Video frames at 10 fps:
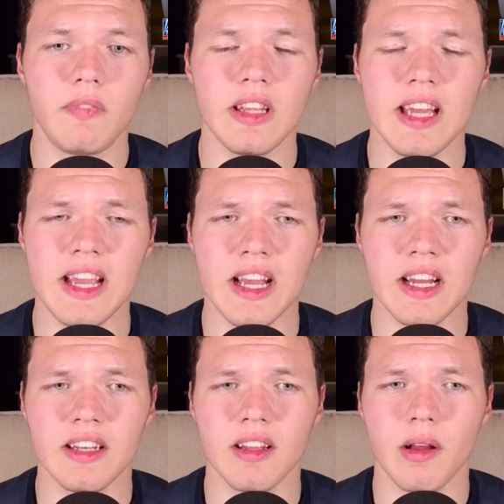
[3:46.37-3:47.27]

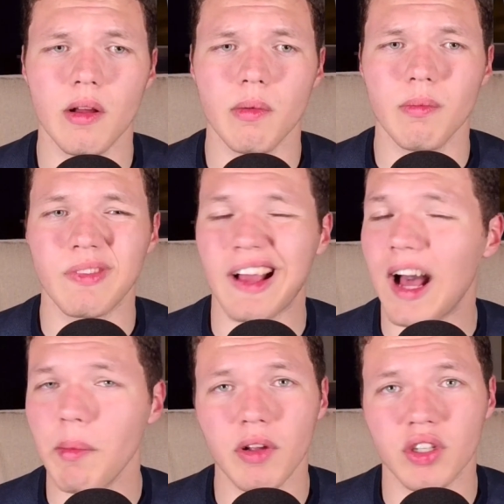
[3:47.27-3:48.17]
and
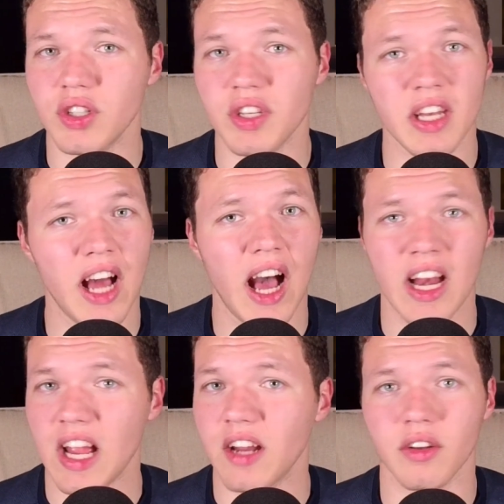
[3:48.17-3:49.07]
Kamala could not
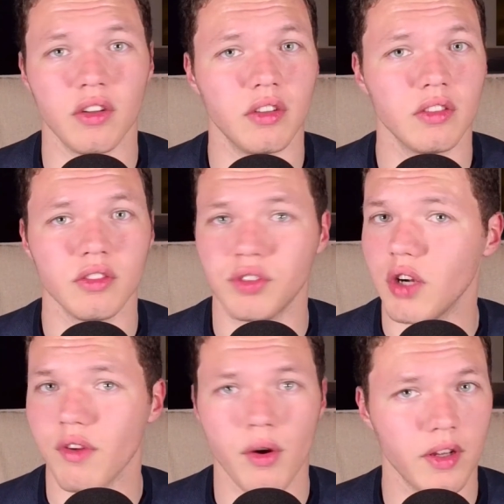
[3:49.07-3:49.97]
handle Joe
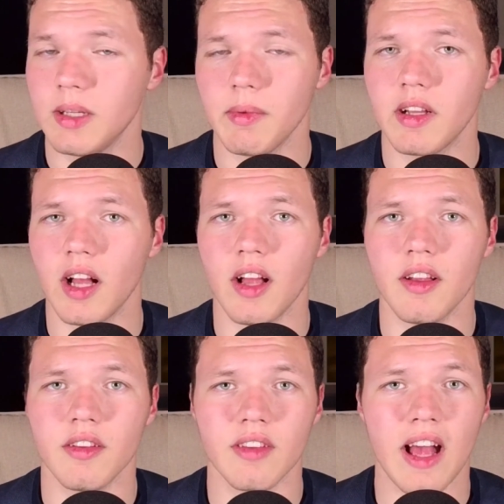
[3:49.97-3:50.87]
Rogan,
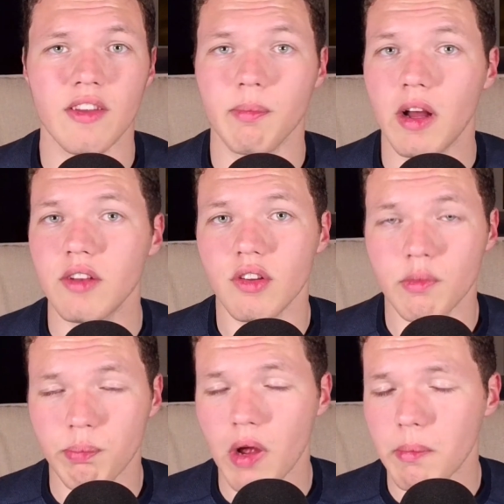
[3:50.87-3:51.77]
because as much as
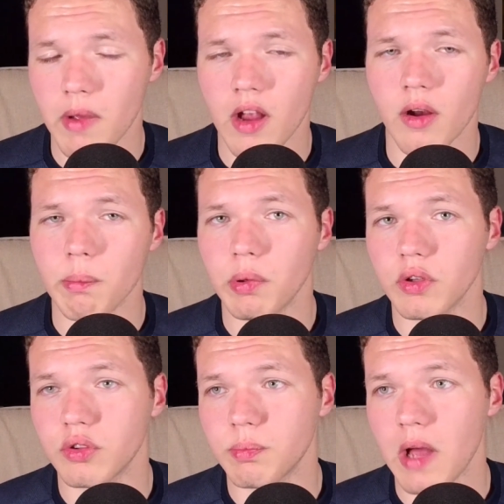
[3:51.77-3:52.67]
Bret Baier
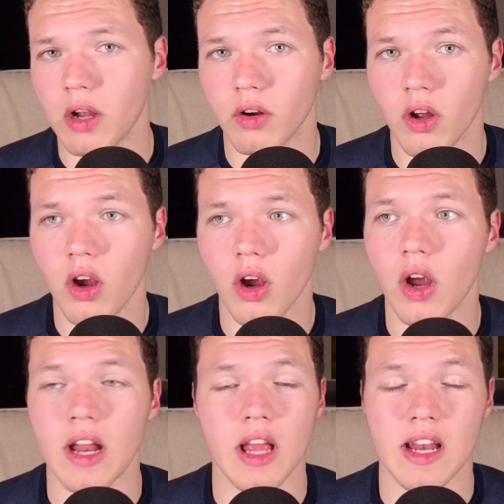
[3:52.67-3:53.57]
pushed back on
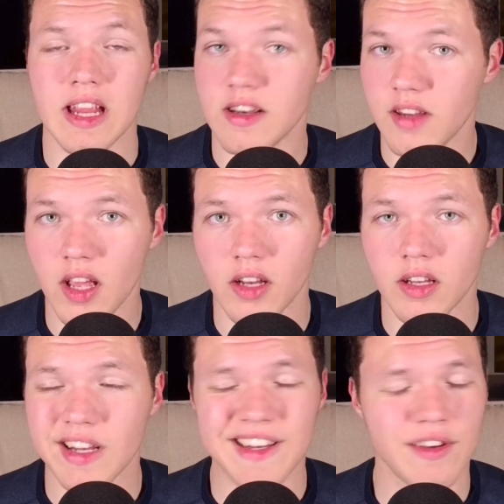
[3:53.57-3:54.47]
her, and he
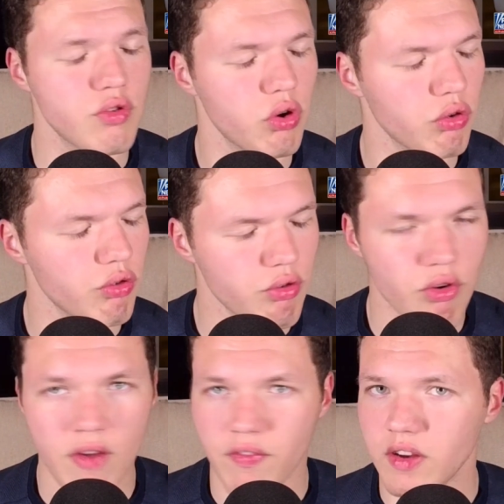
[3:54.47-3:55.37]
did
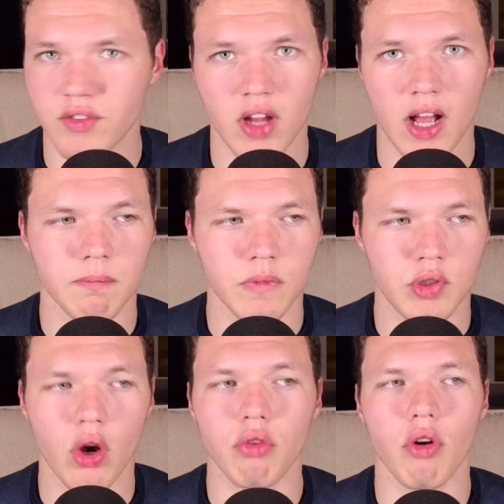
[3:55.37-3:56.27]
terrific job,
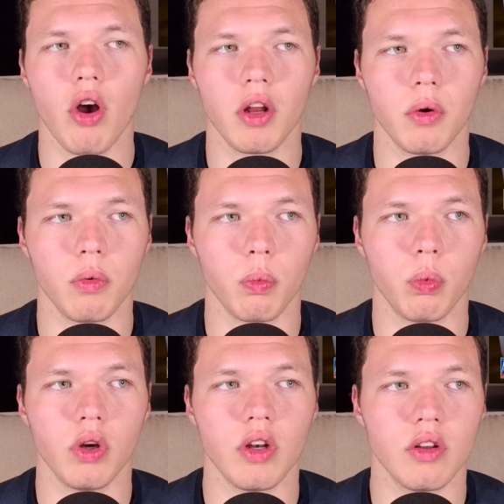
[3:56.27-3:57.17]
Joe Rogan
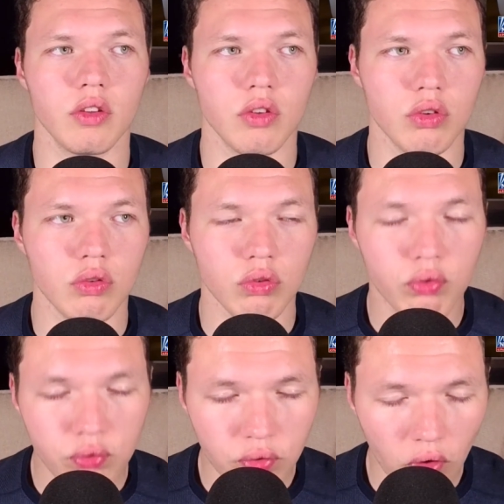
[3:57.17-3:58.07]
would
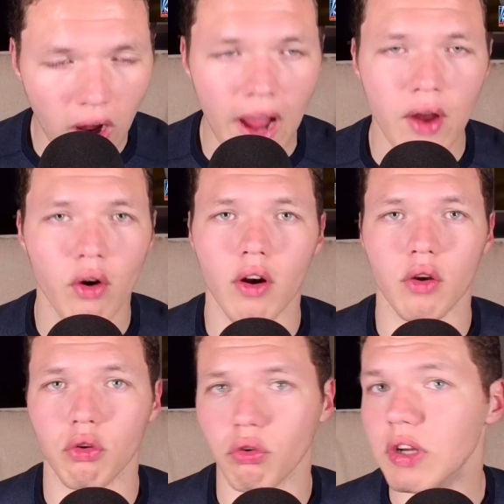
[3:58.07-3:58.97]
fry her on a
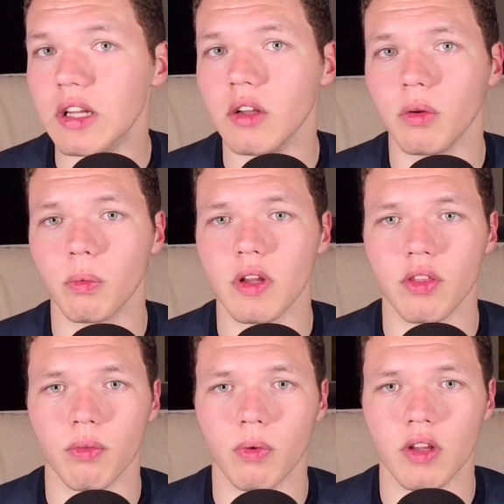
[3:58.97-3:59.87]
grill with
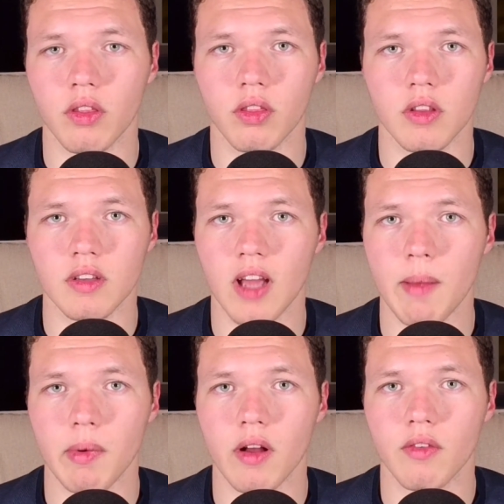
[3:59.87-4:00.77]
the
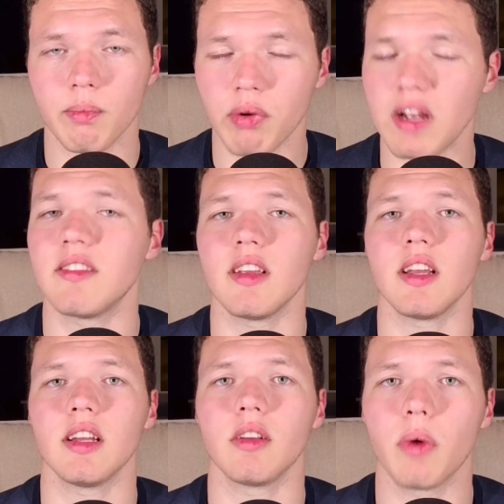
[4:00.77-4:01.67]
type of
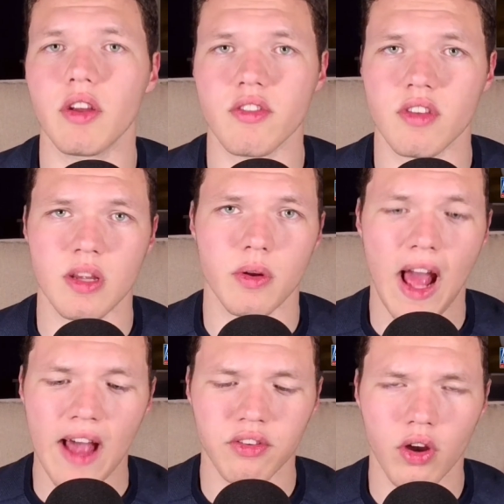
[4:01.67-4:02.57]
pressing and questions that
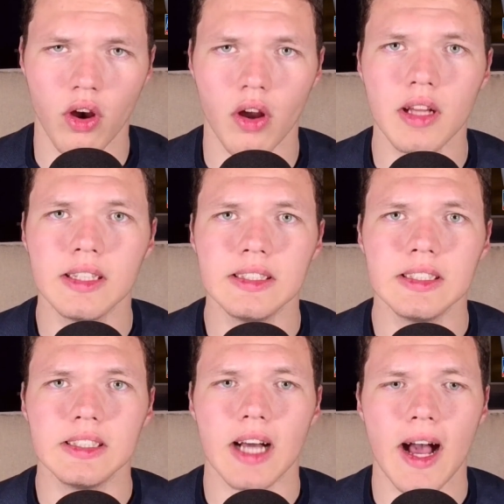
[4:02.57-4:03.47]
ask her,
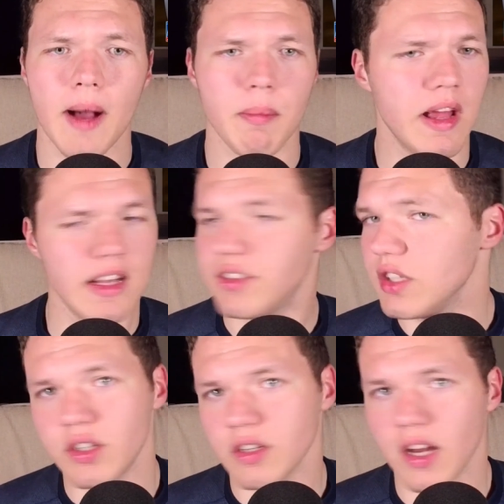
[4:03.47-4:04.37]
and she
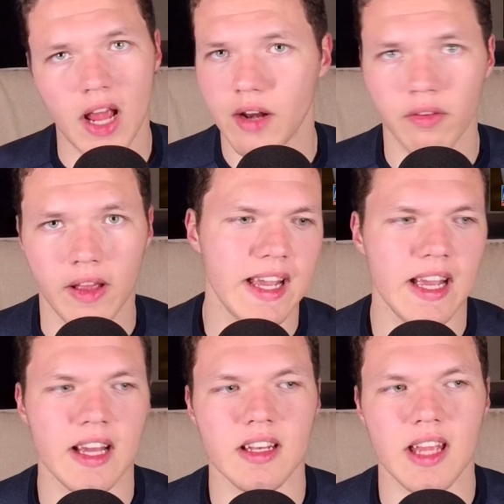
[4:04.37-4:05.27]
could not handle that.
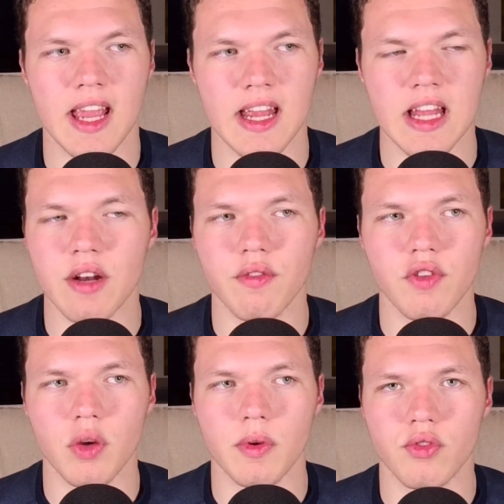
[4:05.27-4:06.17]
And an
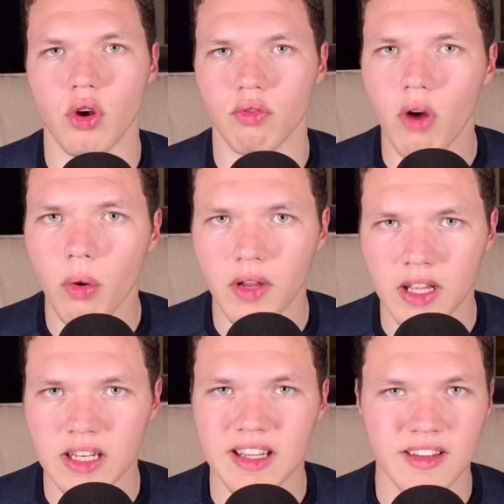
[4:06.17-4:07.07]
interview with Joe
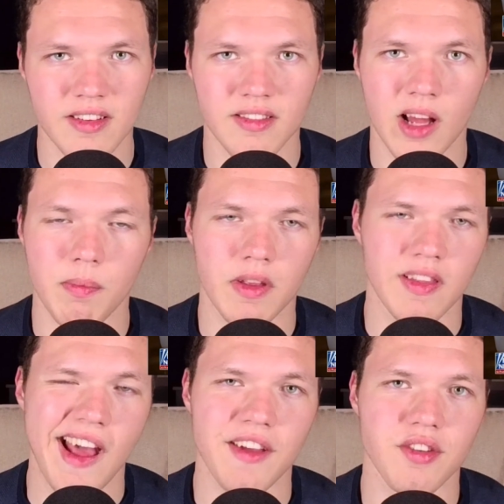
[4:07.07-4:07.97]
Rogan isn't something
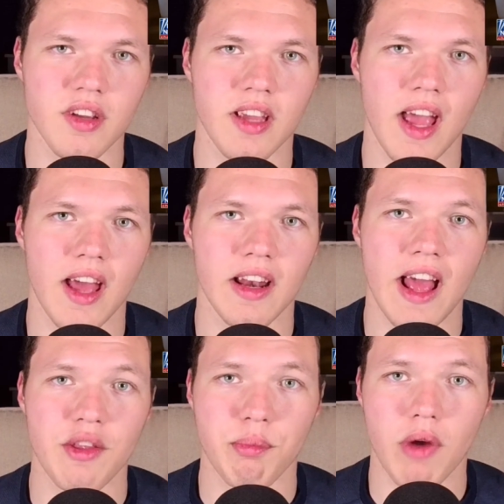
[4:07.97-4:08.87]
that she can,
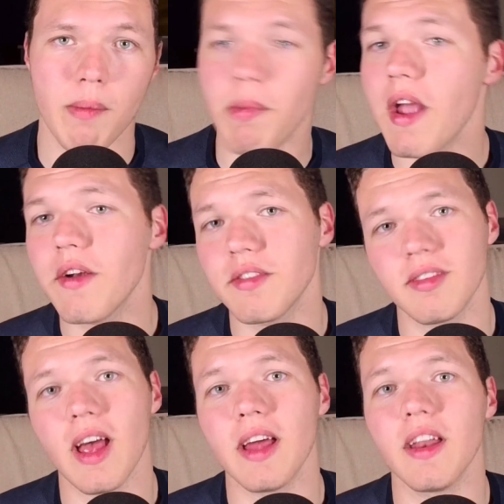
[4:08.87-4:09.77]
as Bret Baier
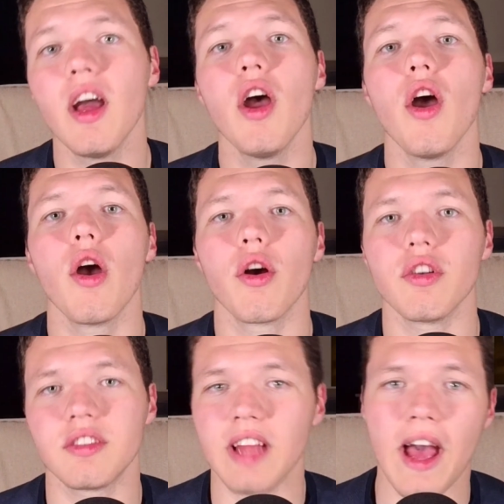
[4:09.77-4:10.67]
said, her
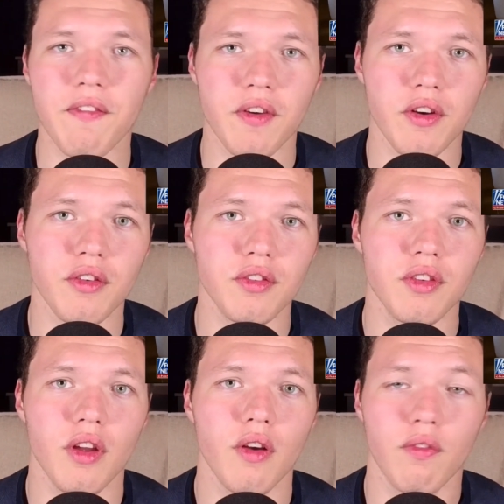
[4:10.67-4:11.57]
staffers,
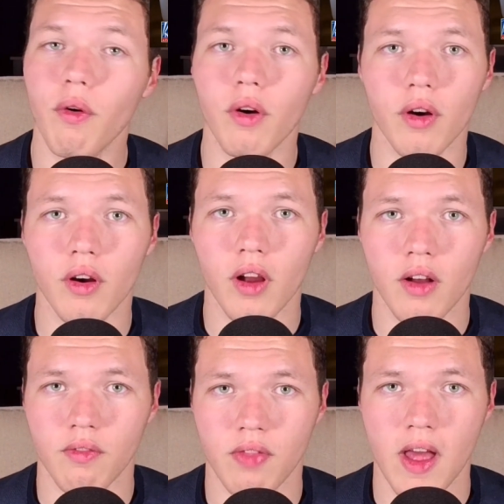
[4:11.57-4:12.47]
4
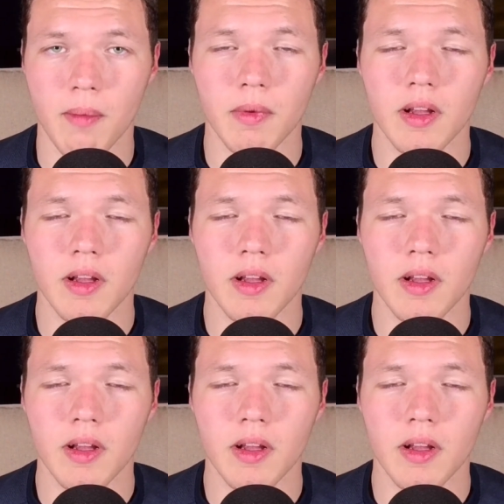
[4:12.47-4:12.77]
of them,